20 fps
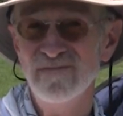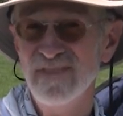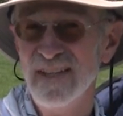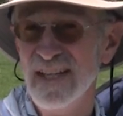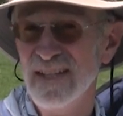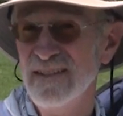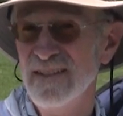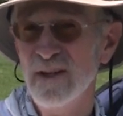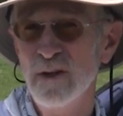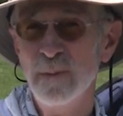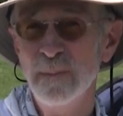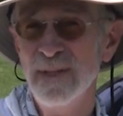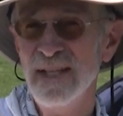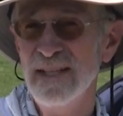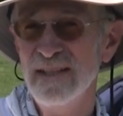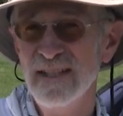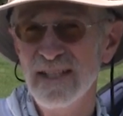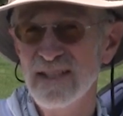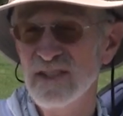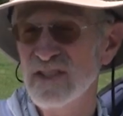they tell
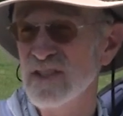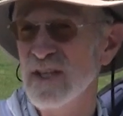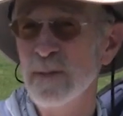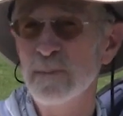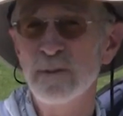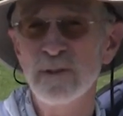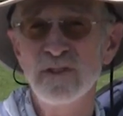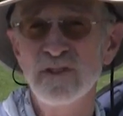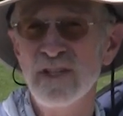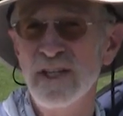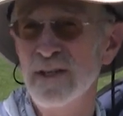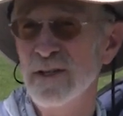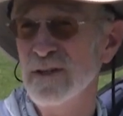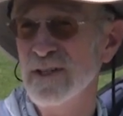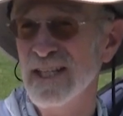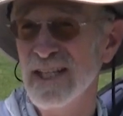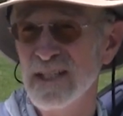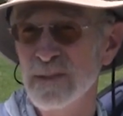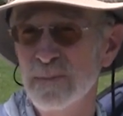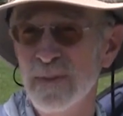me that Staples Center
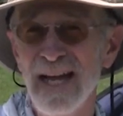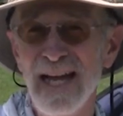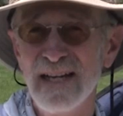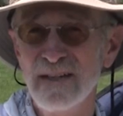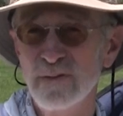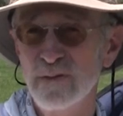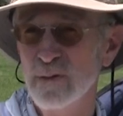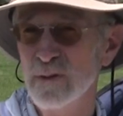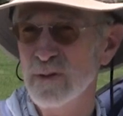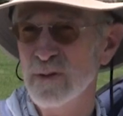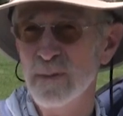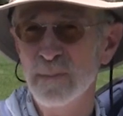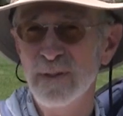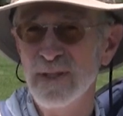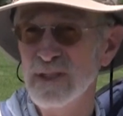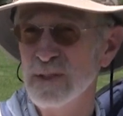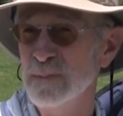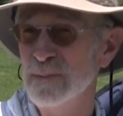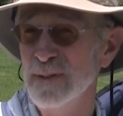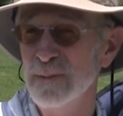gets packed for a
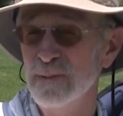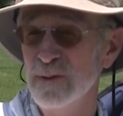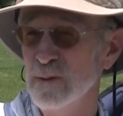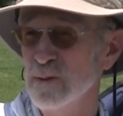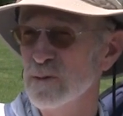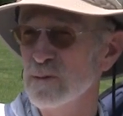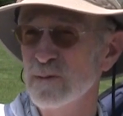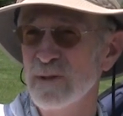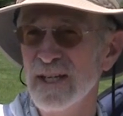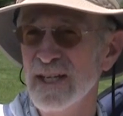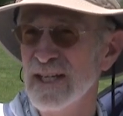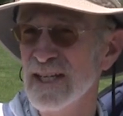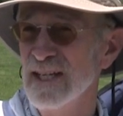bunch of people who